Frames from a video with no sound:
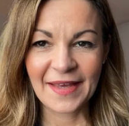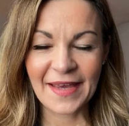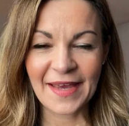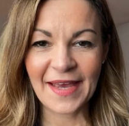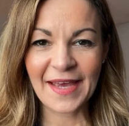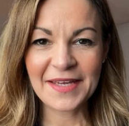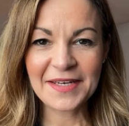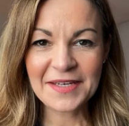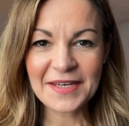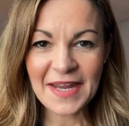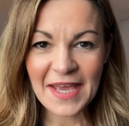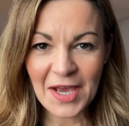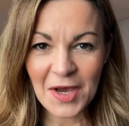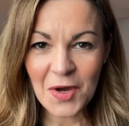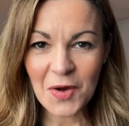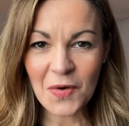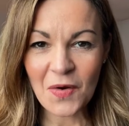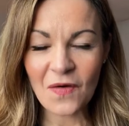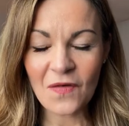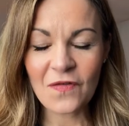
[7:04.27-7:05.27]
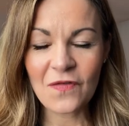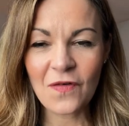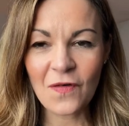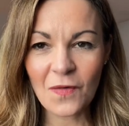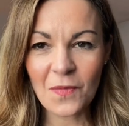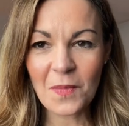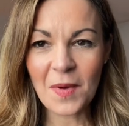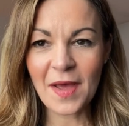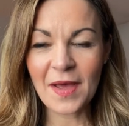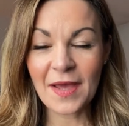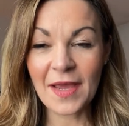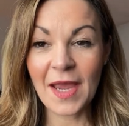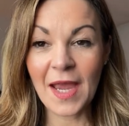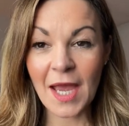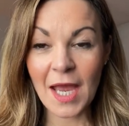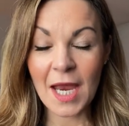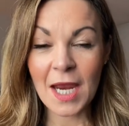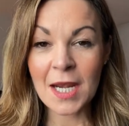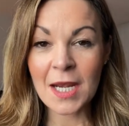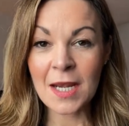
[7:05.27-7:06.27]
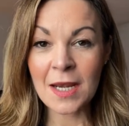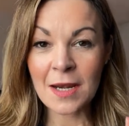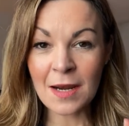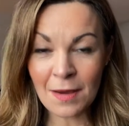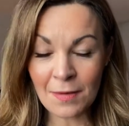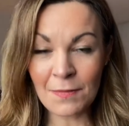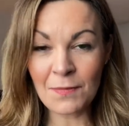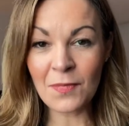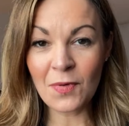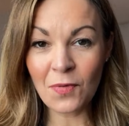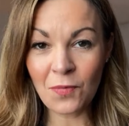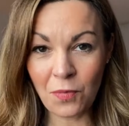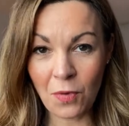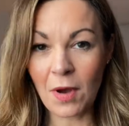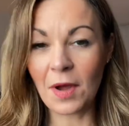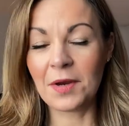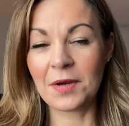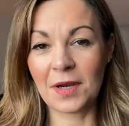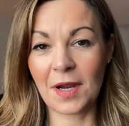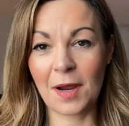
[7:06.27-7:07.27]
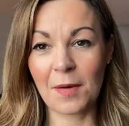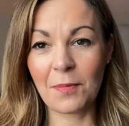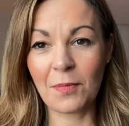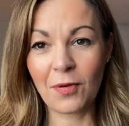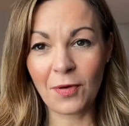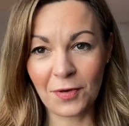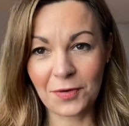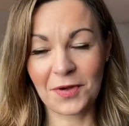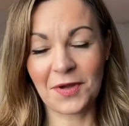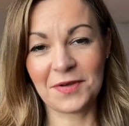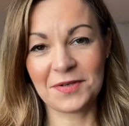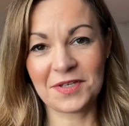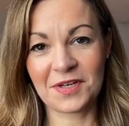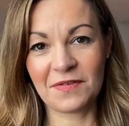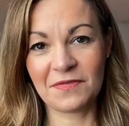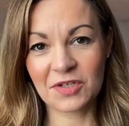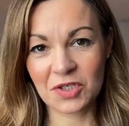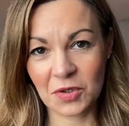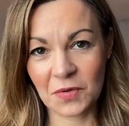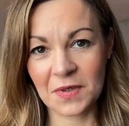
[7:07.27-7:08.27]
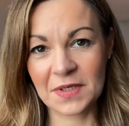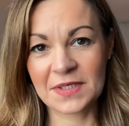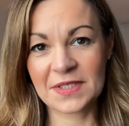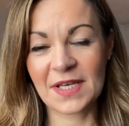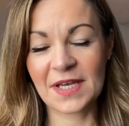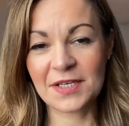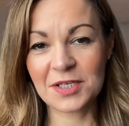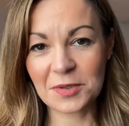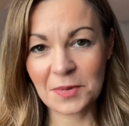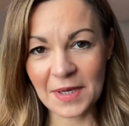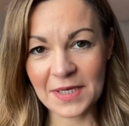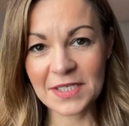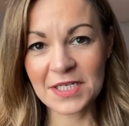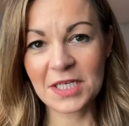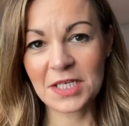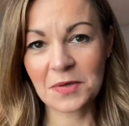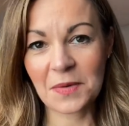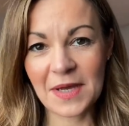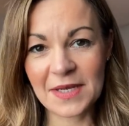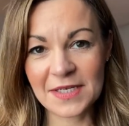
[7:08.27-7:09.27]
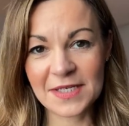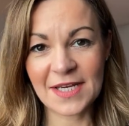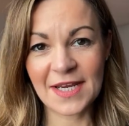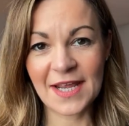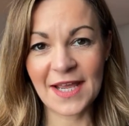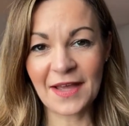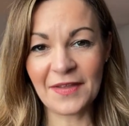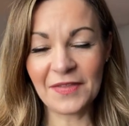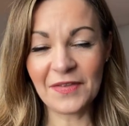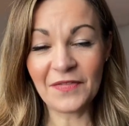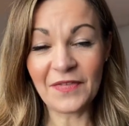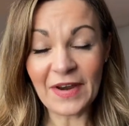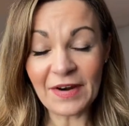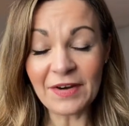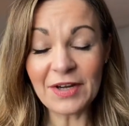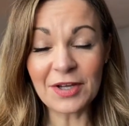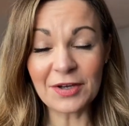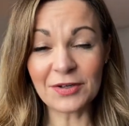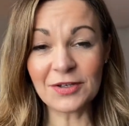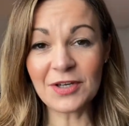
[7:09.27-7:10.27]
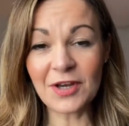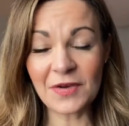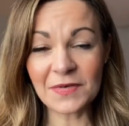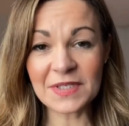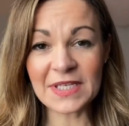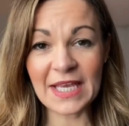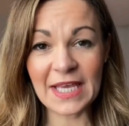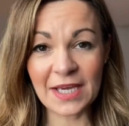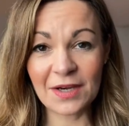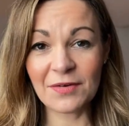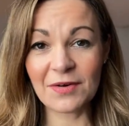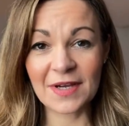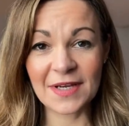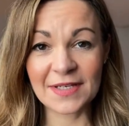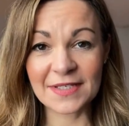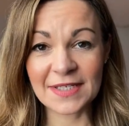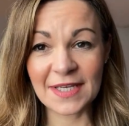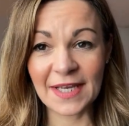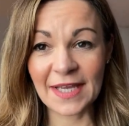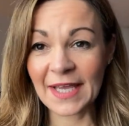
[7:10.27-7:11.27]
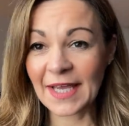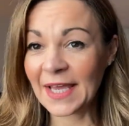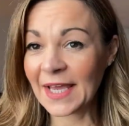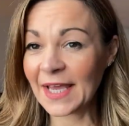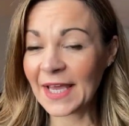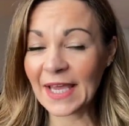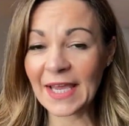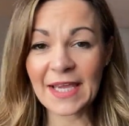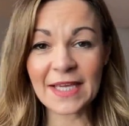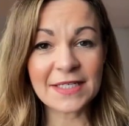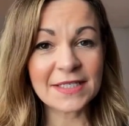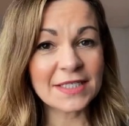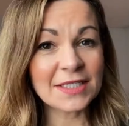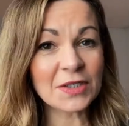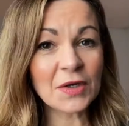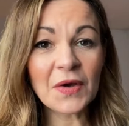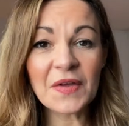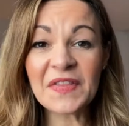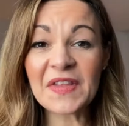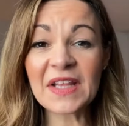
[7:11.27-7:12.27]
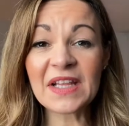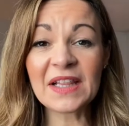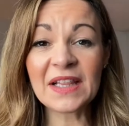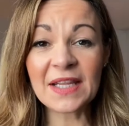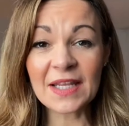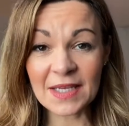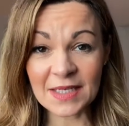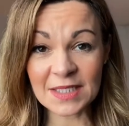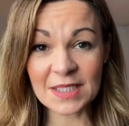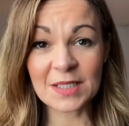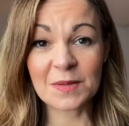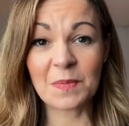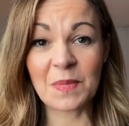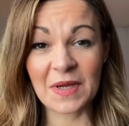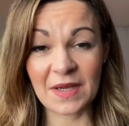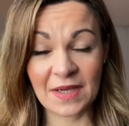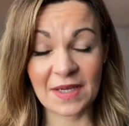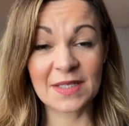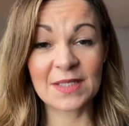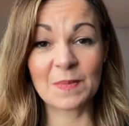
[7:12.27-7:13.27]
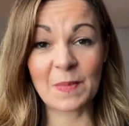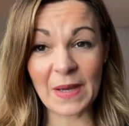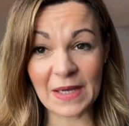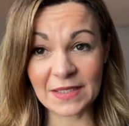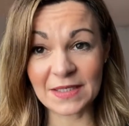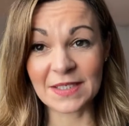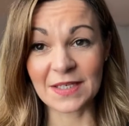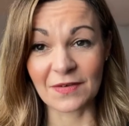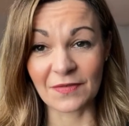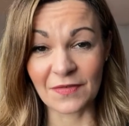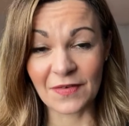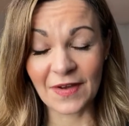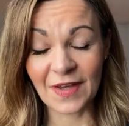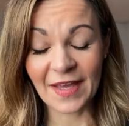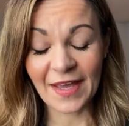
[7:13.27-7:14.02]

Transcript: And now for my number one product of choice in 2020. And the very good news here is it's not in the least bit expensive.